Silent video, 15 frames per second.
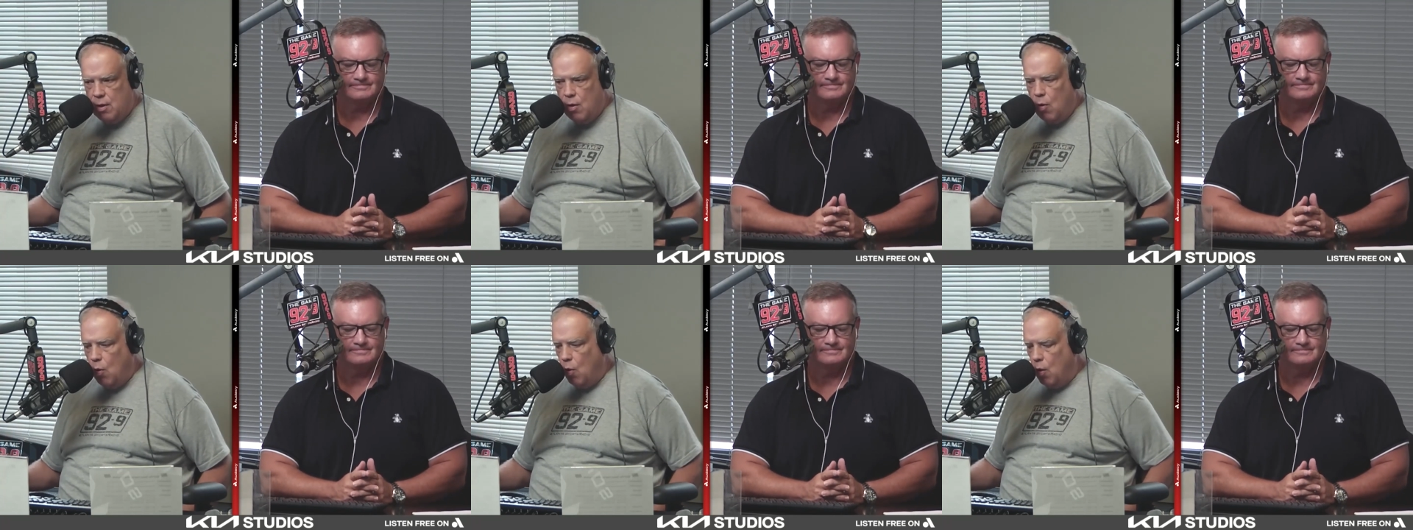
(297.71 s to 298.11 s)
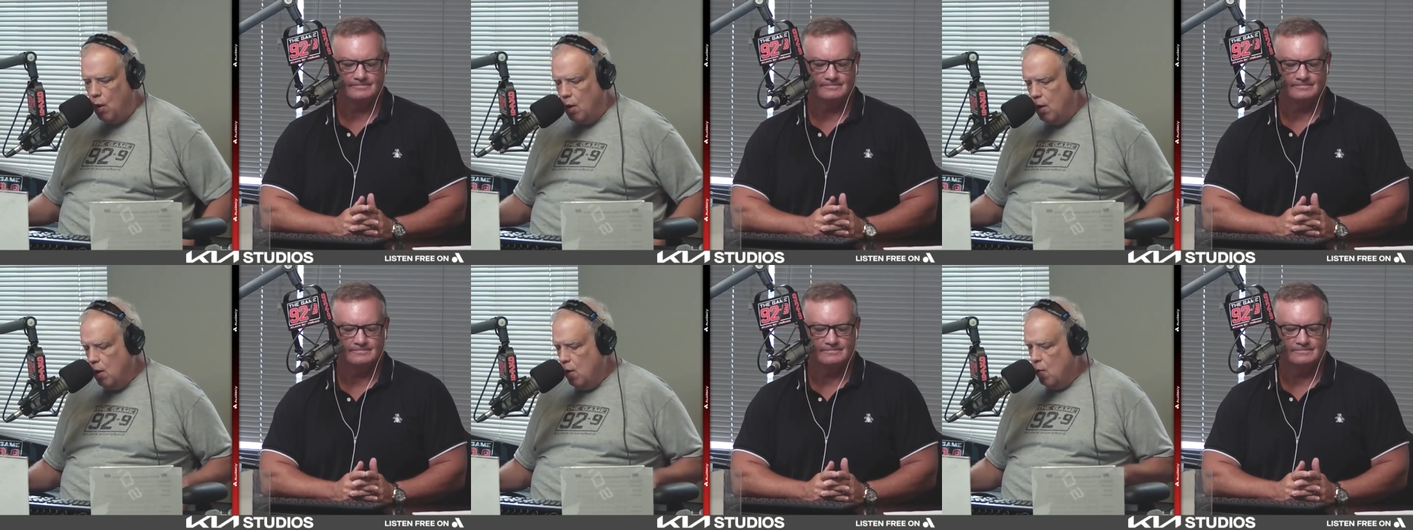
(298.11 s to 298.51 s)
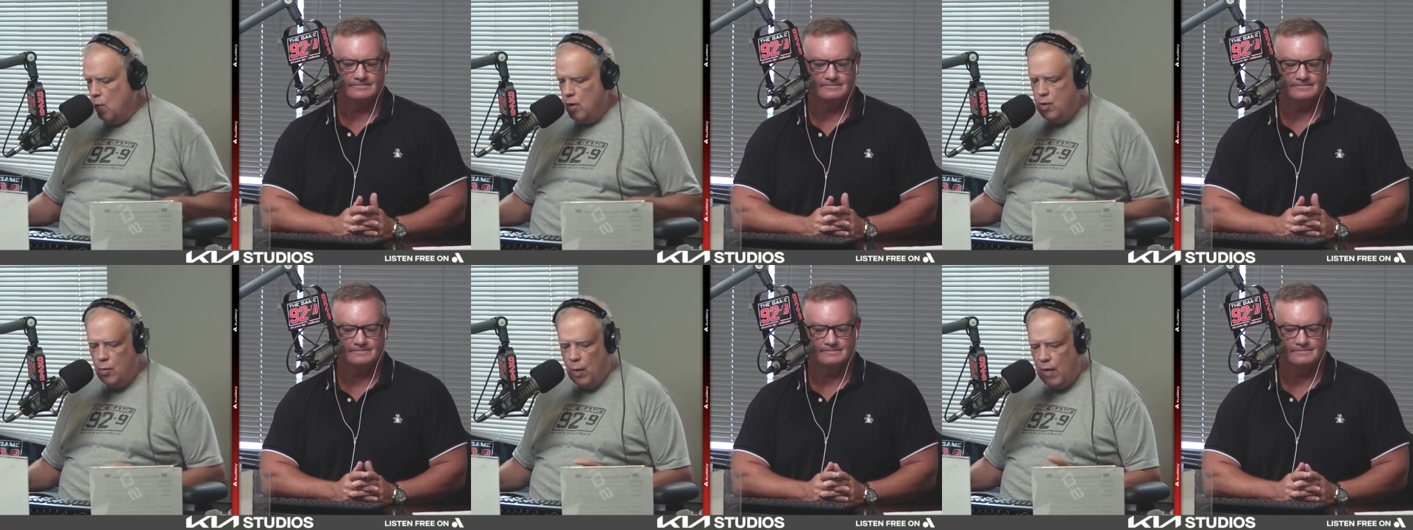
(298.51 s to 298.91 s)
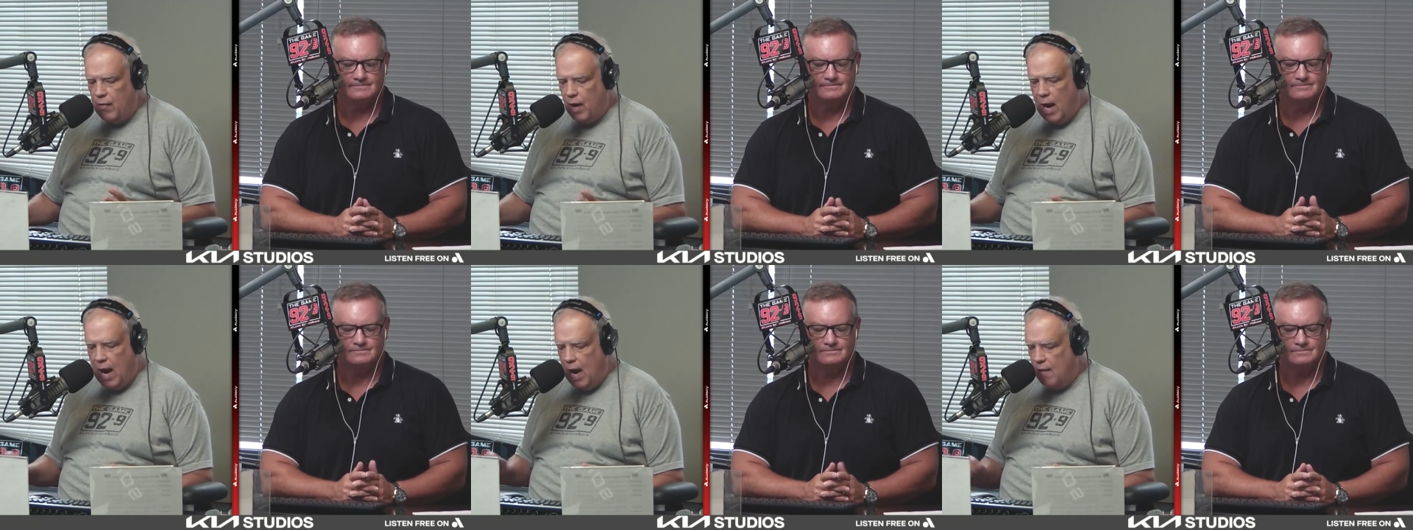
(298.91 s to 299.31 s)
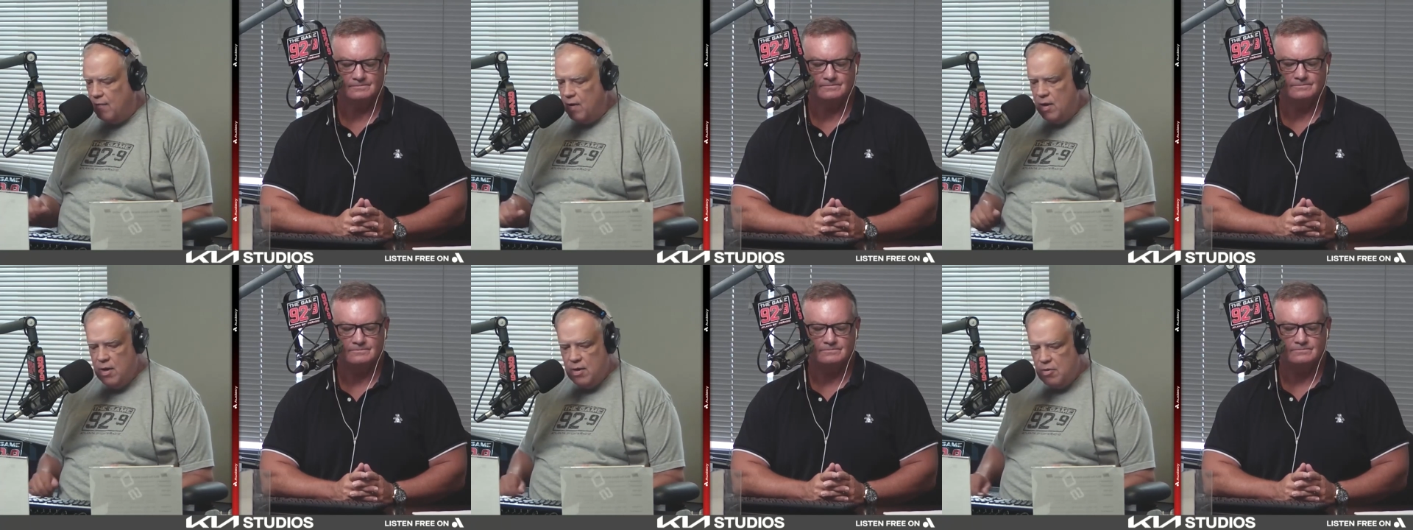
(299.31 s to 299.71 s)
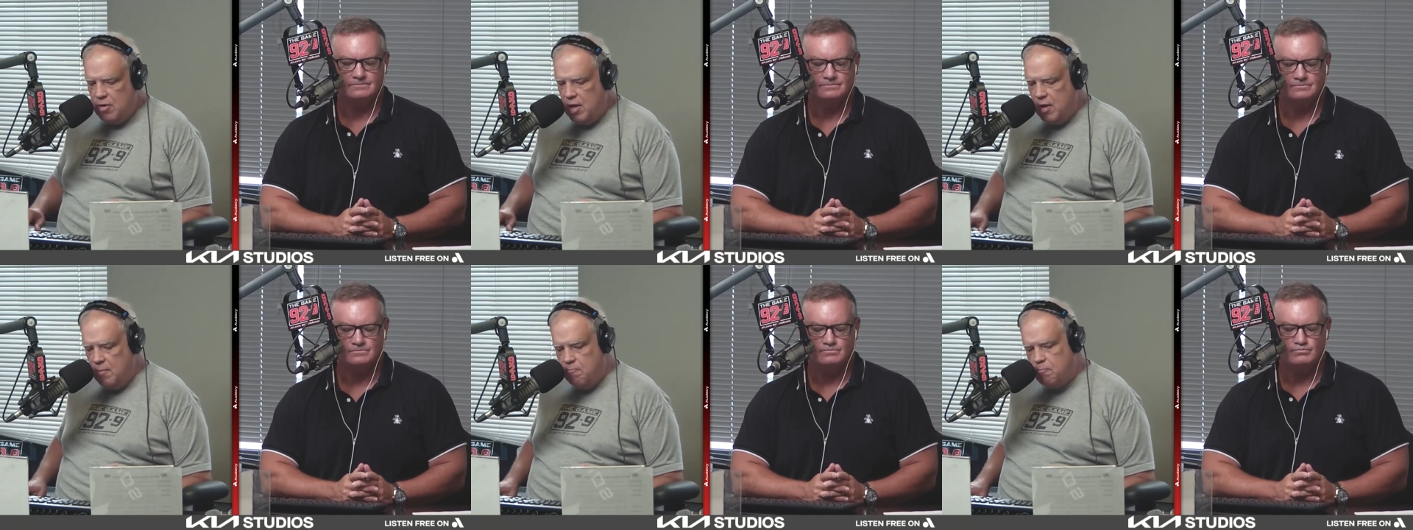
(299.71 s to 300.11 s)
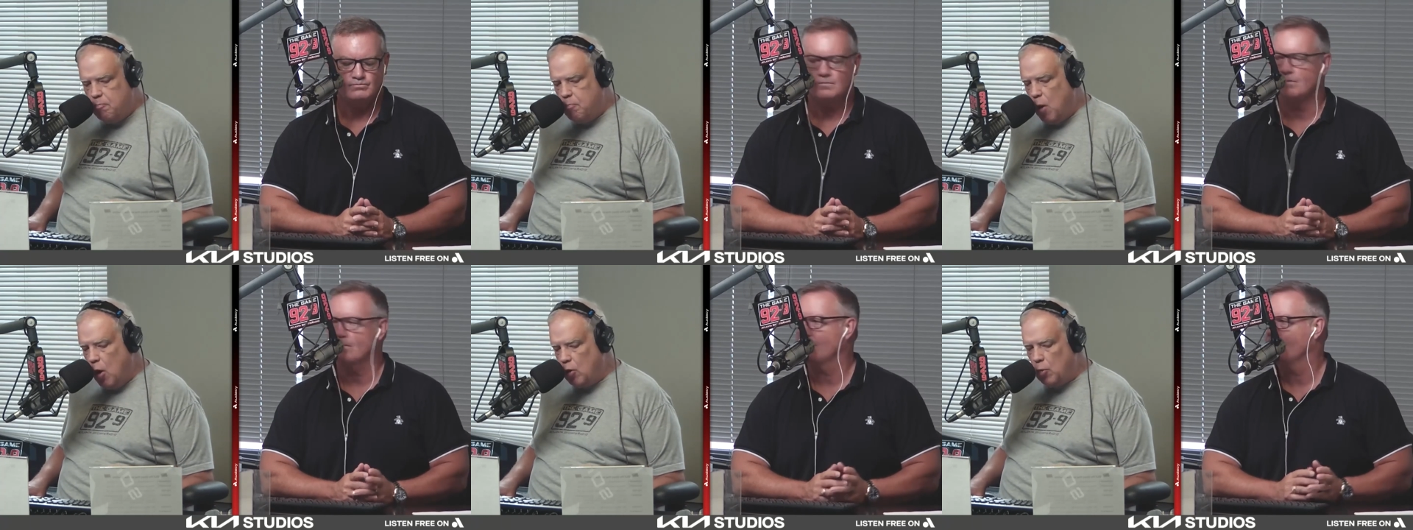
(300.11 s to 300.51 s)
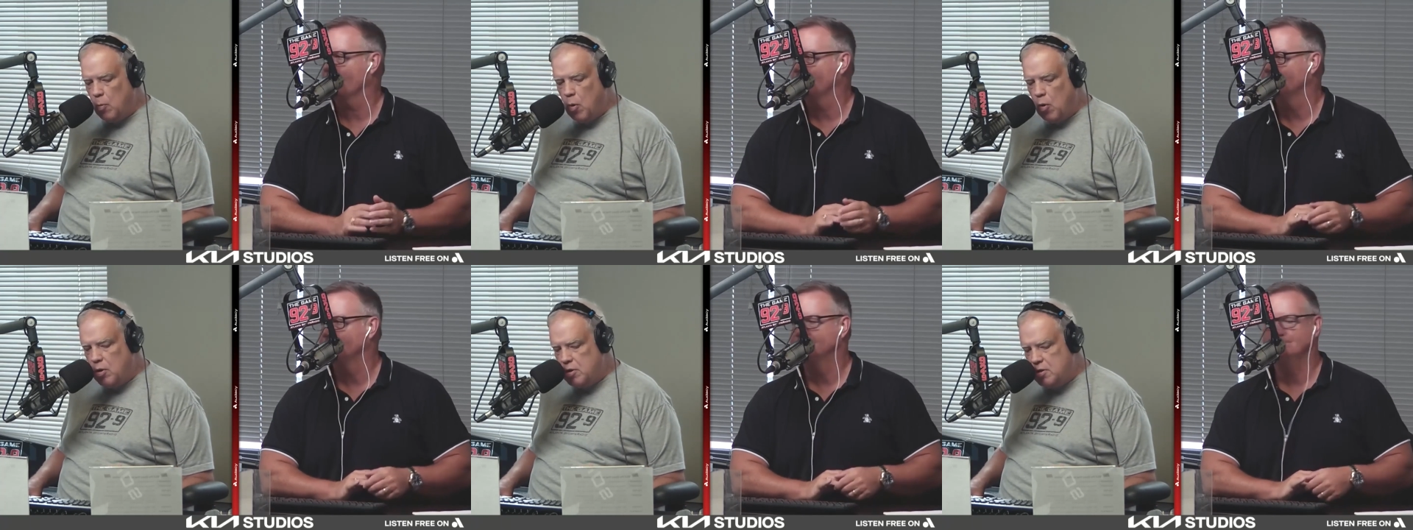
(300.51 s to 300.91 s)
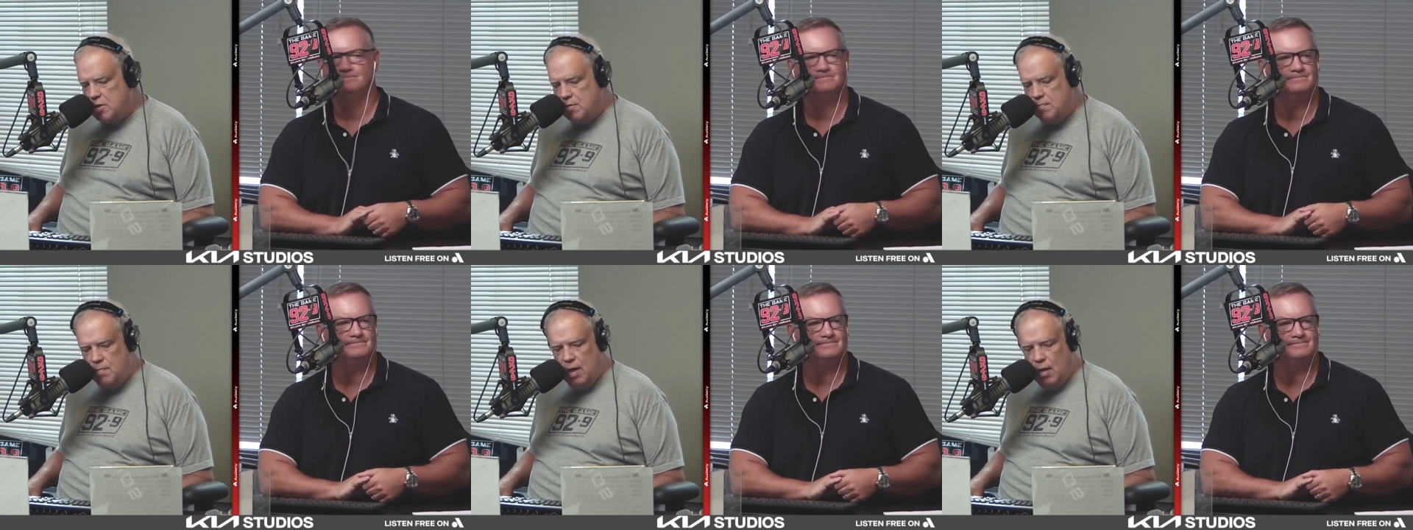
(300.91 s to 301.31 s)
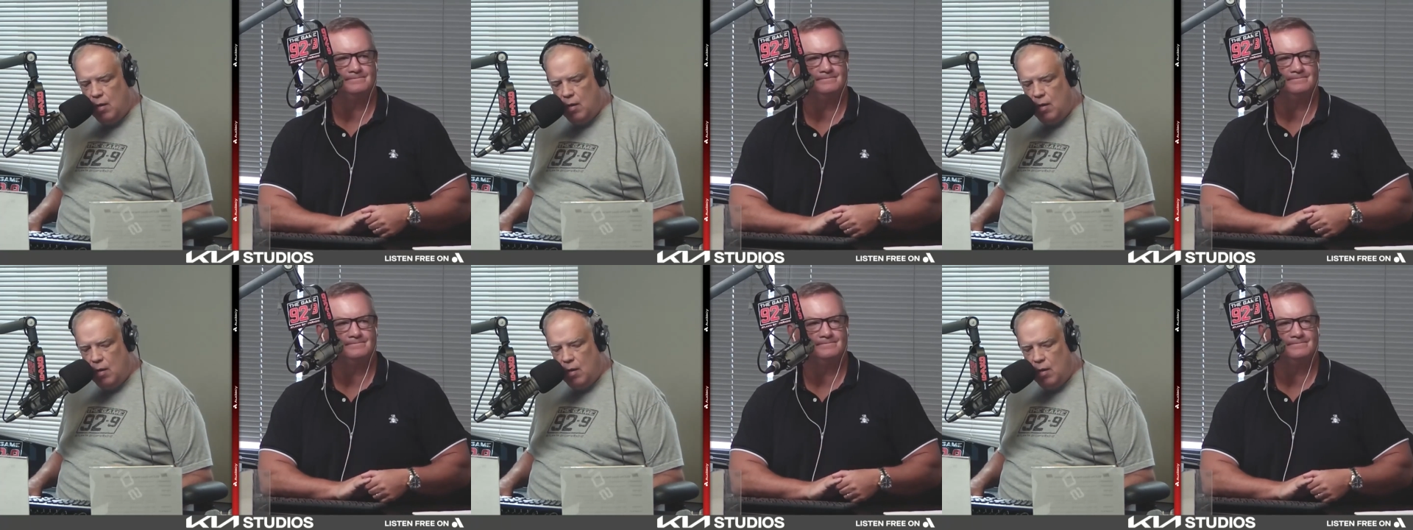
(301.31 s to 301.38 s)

Speaker 1: or would you rather have the Baltimore, you know,